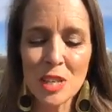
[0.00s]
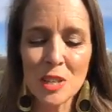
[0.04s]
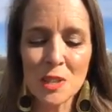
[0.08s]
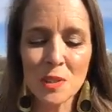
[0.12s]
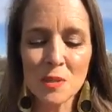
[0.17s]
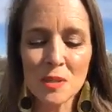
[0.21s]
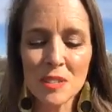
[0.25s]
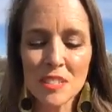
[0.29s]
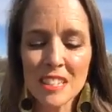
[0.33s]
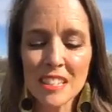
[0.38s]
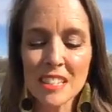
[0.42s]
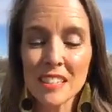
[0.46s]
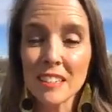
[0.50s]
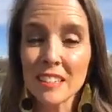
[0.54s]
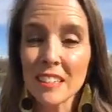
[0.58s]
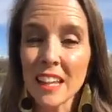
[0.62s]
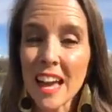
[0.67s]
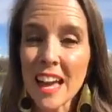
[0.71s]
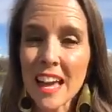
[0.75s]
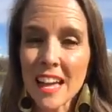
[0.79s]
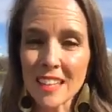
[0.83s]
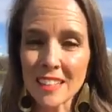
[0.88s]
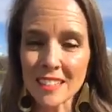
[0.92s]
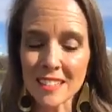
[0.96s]
You see
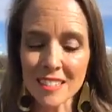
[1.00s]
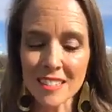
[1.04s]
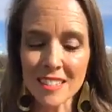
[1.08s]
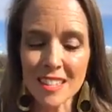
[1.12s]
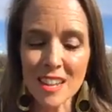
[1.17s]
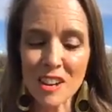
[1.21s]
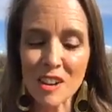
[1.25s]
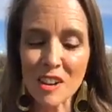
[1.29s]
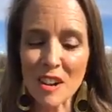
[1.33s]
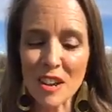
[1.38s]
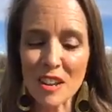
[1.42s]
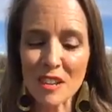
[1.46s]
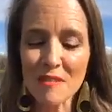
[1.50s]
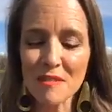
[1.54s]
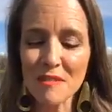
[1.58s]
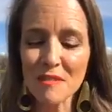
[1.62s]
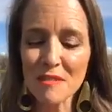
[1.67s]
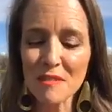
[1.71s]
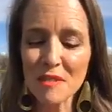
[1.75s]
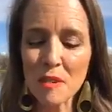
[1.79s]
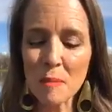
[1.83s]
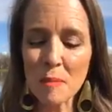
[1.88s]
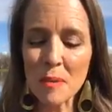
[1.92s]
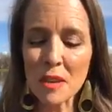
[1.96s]
lands that are
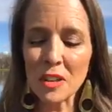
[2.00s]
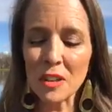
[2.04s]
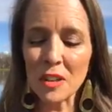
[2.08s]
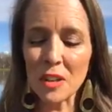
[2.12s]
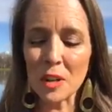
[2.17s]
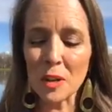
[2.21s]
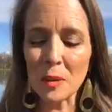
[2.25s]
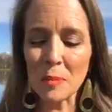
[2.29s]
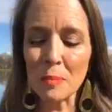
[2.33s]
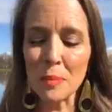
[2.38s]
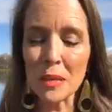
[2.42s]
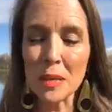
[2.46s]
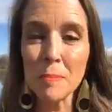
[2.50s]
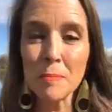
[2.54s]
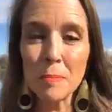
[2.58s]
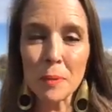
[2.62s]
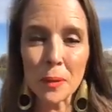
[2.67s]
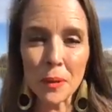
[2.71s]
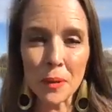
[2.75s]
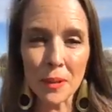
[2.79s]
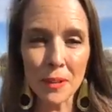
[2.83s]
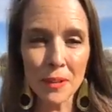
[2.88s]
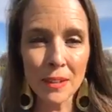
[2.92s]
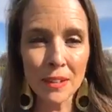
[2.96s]
unfamiliar,
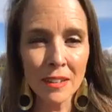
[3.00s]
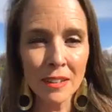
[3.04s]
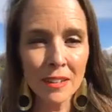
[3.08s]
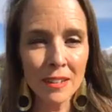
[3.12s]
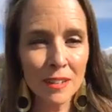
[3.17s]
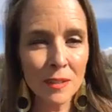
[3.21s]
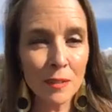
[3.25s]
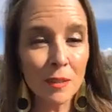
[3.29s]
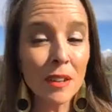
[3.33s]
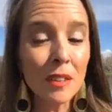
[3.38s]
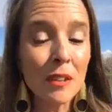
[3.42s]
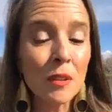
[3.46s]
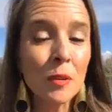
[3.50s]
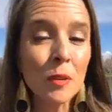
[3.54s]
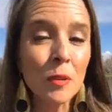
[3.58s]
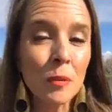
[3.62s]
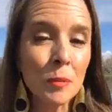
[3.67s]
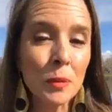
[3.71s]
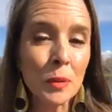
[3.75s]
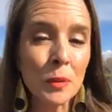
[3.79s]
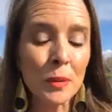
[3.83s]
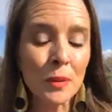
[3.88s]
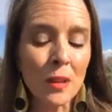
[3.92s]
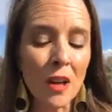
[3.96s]
people with
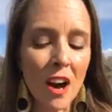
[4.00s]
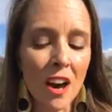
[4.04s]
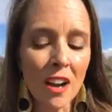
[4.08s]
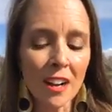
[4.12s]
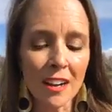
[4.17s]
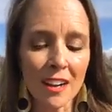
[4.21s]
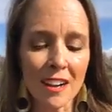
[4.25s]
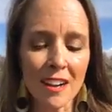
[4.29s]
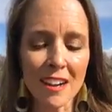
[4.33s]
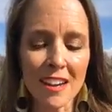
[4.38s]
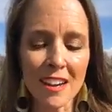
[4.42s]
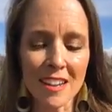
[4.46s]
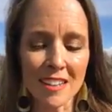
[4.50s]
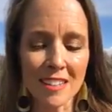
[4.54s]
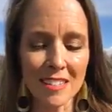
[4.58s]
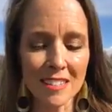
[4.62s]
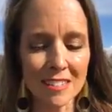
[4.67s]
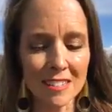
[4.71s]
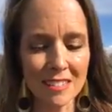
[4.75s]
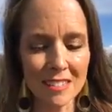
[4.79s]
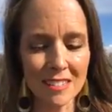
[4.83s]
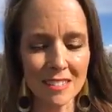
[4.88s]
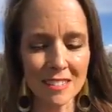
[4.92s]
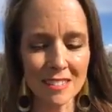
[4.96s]
whom you lock
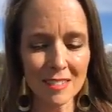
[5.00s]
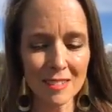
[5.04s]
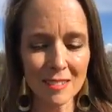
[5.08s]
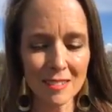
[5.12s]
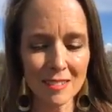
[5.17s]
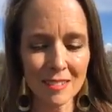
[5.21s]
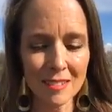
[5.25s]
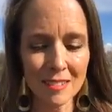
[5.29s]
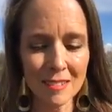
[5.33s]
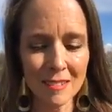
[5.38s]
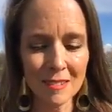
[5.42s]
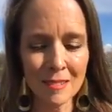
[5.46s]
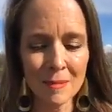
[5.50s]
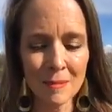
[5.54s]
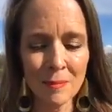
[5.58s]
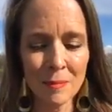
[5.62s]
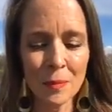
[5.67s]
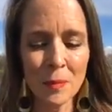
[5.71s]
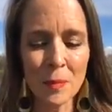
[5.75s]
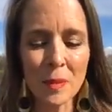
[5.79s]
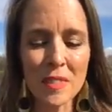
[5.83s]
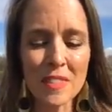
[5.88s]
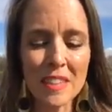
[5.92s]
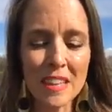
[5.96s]
eyes.
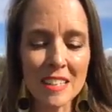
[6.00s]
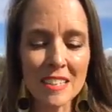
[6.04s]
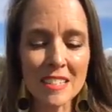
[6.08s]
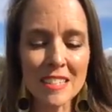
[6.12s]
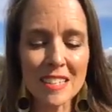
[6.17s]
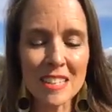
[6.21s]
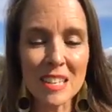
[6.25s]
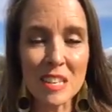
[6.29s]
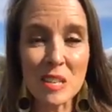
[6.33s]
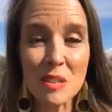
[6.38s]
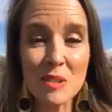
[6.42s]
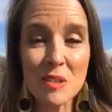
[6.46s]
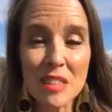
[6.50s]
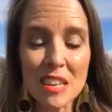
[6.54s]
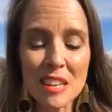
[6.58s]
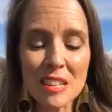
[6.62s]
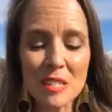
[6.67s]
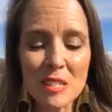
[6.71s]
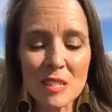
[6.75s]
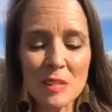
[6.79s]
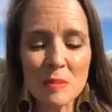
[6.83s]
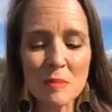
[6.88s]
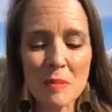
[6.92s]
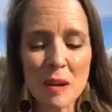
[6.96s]
When they see you,
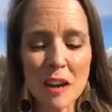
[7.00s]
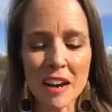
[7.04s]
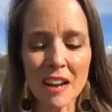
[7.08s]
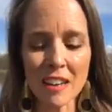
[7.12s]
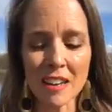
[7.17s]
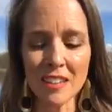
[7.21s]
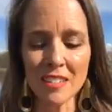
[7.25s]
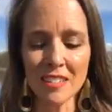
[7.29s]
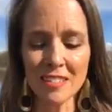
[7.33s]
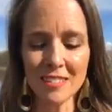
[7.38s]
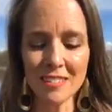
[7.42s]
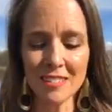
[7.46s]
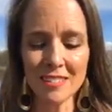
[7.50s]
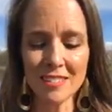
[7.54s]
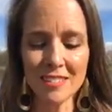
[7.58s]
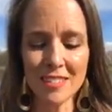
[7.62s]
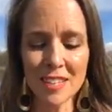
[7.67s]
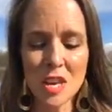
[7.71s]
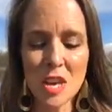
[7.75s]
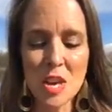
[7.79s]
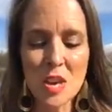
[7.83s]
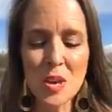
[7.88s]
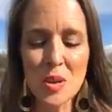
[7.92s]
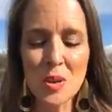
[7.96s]
they smile,
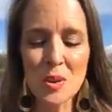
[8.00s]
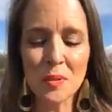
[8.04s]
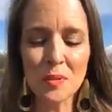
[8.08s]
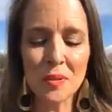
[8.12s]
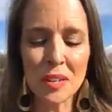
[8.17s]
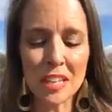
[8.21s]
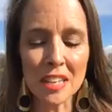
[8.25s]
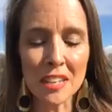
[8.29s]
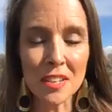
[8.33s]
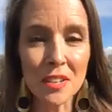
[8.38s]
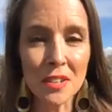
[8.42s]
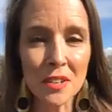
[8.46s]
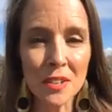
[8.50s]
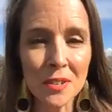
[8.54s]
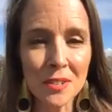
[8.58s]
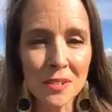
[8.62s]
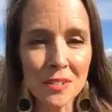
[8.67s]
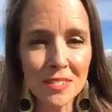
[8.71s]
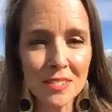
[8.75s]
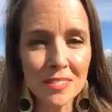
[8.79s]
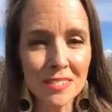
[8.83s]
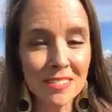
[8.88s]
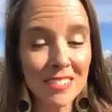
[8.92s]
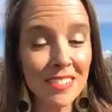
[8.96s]
greet
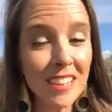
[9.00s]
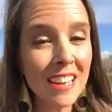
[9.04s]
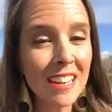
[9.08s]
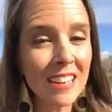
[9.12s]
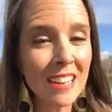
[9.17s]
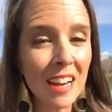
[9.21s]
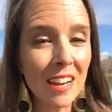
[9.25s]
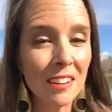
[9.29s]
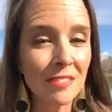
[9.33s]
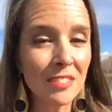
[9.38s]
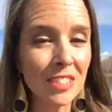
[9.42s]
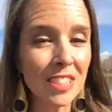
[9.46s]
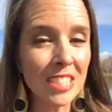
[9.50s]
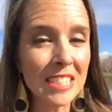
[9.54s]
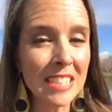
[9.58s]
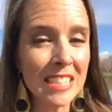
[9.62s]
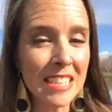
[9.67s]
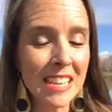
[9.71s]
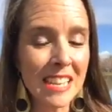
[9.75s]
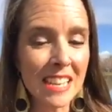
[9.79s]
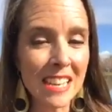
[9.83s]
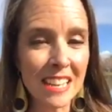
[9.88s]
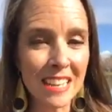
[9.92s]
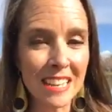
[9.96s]
you, and offer
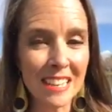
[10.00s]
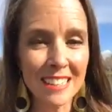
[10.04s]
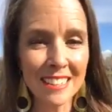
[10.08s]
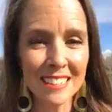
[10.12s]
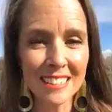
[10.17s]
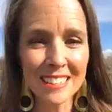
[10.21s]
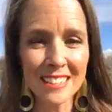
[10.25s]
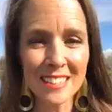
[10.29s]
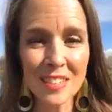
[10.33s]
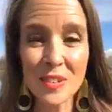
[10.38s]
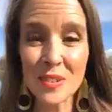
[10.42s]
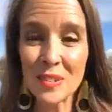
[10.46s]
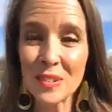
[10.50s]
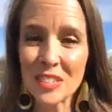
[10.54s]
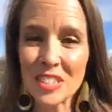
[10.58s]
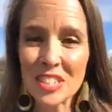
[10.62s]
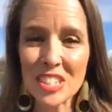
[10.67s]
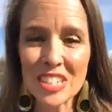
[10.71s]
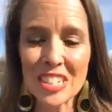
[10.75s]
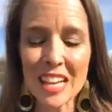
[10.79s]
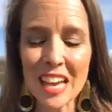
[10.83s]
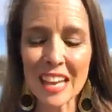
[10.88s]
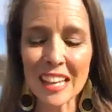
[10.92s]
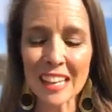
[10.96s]
tea or
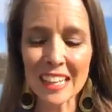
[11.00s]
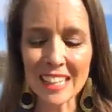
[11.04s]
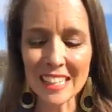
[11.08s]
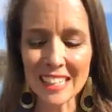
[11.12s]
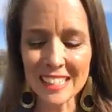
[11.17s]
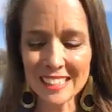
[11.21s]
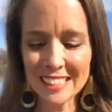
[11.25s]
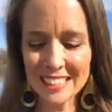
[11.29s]
chai.